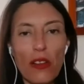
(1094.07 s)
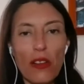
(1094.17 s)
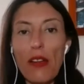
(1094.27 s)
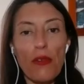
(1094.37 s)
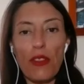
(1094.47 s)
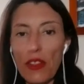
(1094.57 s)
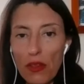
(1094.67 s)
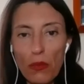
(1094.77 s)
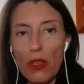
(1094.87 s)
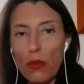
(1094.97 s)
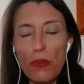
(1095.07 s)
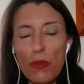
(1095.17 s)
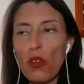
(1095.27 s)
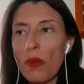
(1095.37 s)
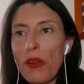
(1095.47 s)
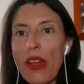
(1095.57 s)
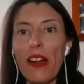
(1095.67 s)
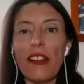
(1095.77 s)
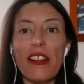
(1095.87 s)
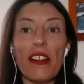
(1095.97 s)
everything that we spoke about
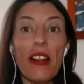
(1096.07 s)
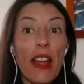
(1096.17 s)
earlier.